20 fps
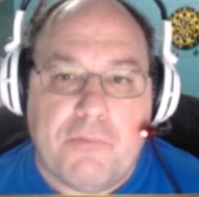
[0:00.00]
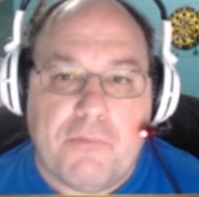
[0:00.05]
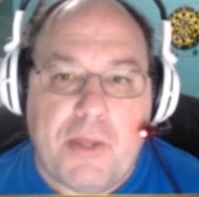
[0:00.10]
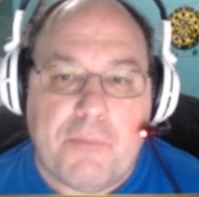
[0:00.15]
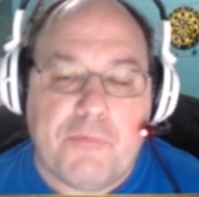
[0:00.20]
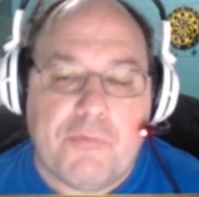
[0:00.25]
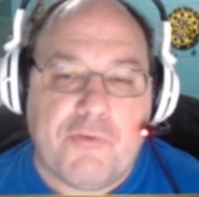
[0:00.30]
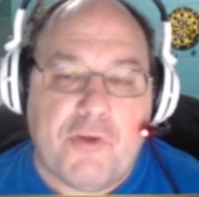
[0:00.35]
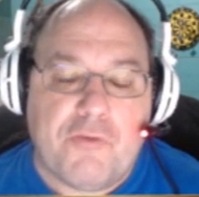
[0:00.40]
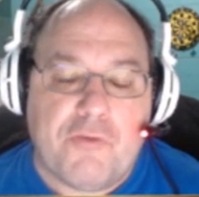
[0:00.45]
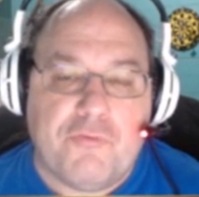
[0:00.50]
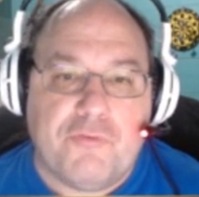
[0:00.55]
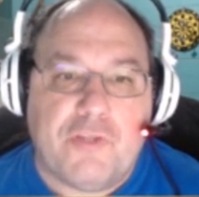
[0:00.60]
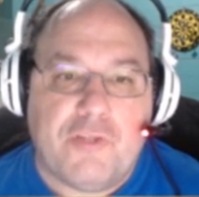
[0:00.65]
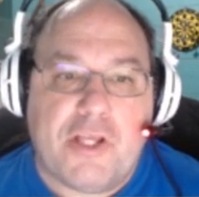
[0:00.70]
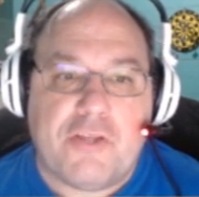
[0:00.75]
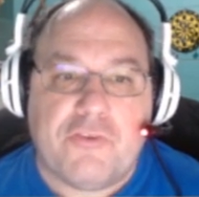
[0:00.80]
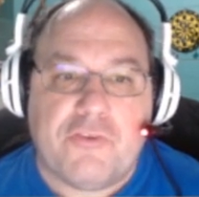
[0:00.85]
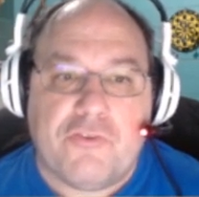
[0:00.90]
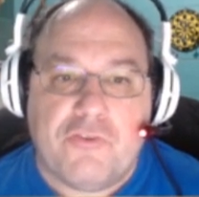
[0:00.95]
Amazon
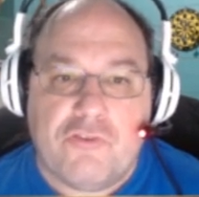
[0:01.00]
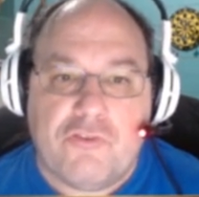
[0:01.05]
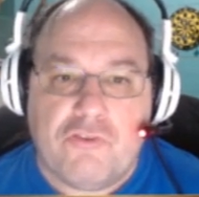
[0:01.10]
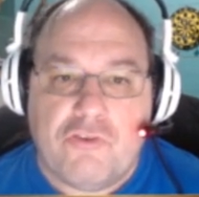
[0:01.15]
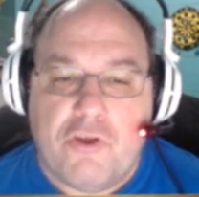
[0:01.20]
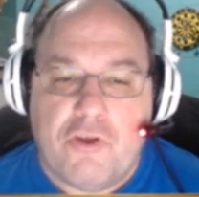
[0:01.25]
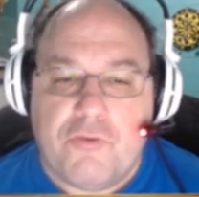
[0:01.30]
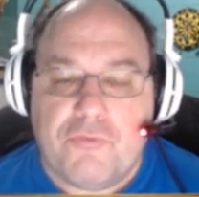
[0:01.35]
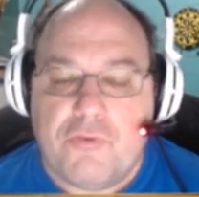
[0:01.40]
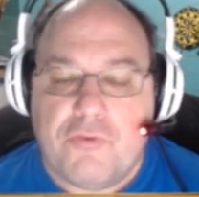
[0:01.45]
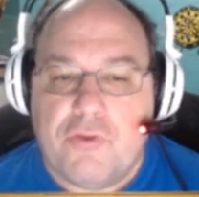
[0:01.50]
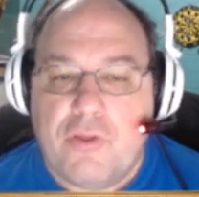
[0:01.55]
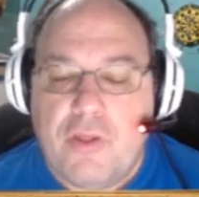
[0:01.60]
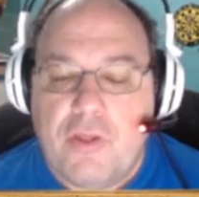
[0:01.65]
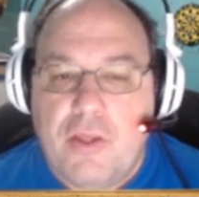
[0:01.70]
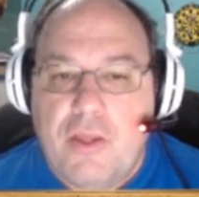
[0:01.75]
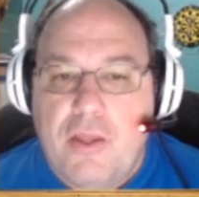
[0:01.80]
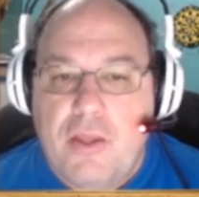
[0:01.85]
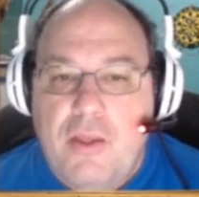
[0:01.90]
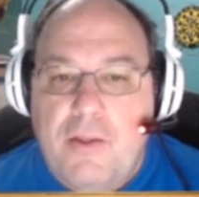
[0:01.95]
Flex shift,
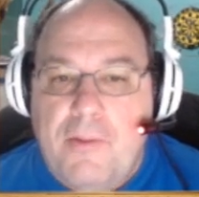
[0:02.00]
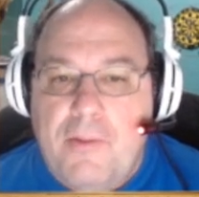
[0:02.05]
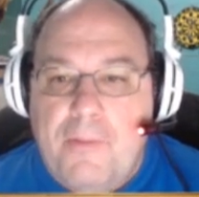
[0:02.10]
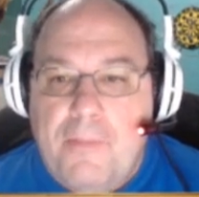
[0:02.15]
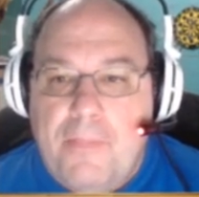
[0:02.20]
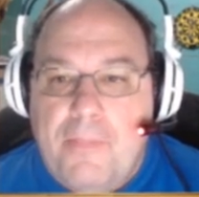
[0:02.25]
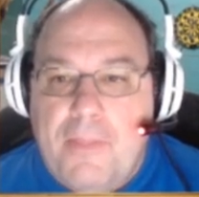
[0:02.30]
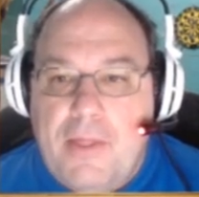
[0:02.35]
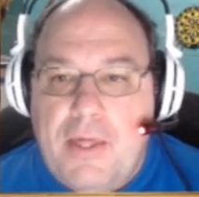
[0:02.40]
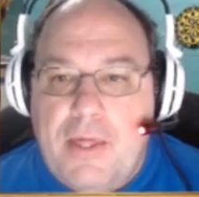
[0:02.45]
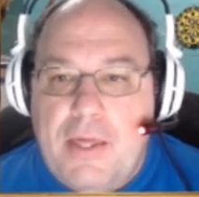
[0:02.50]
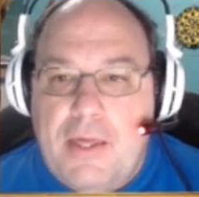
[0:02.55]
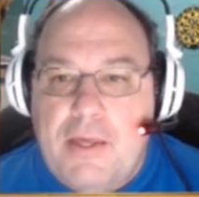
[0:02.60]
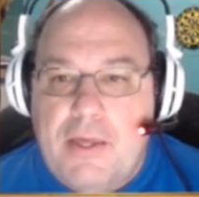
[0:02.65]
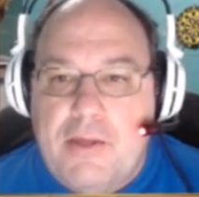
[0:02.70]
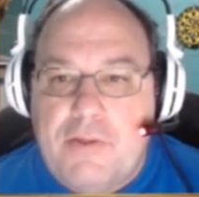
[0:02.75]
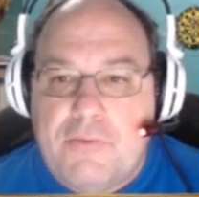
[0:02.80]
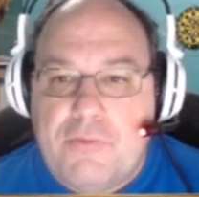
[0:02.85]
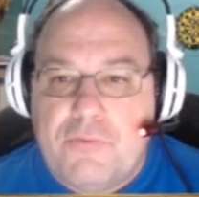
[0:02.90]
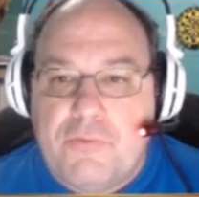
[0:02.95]

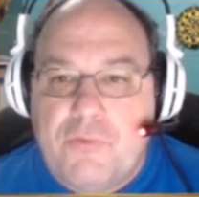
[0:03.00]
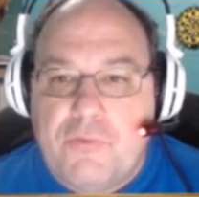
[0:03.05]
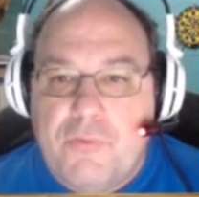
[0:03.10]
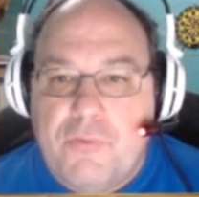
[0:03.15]
and